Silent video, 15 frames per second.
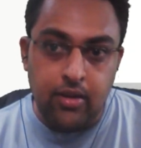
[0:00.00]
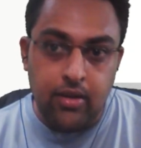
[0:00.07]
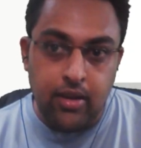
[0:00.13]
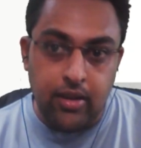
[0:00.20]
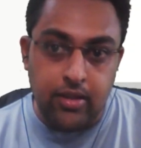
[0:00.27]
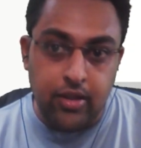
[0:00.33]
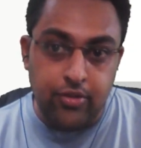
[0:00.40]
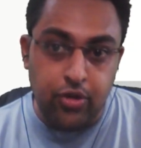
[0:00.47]

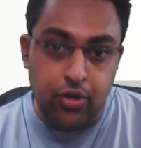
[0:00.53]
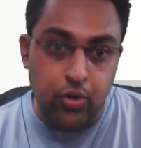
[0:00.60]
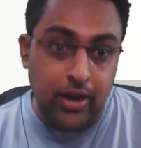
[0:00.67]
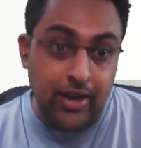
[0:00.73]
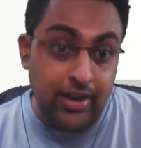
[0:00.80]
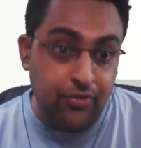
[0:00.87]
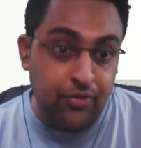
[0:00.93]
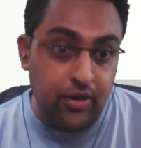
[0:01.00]
in the
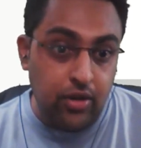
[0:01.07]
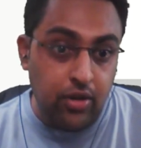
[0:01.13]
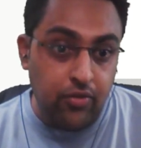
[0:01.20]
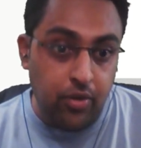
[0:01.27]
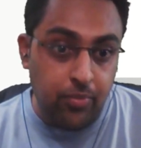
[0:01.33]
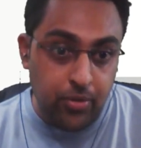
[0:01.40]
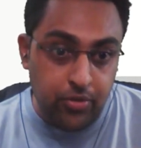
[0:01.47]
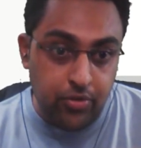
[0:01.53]
GUID field of
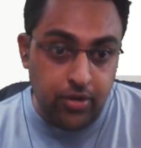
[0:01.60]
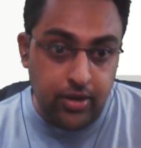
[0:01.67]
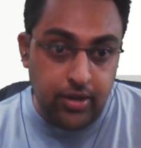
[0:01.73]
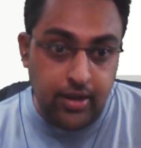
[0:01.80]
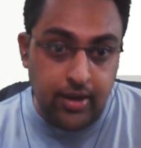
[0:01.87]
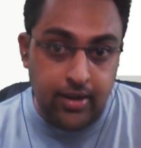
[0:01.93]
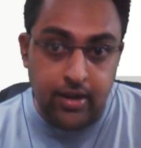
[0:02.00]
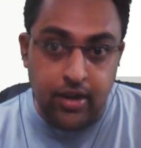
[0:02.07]
opportunity
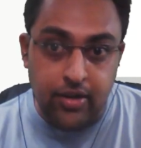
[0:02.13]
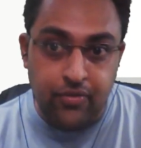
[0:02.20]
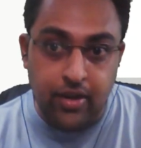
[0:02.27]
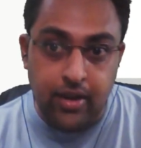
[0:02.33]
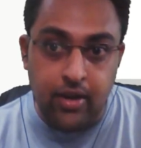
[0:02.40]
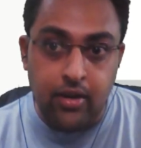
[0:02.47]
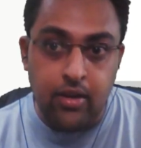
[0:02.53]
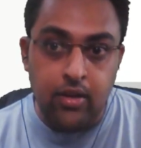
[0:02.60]

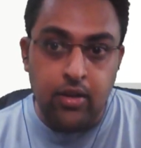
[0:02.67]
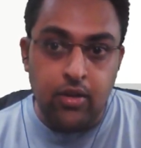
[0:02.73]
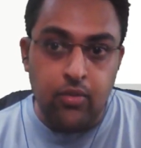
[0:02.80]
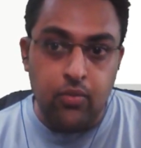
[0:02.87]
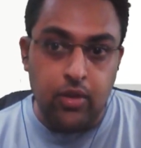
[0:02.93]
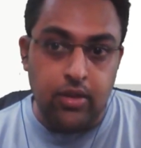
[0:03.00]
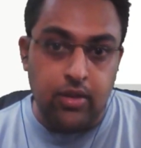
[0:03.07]
identifier with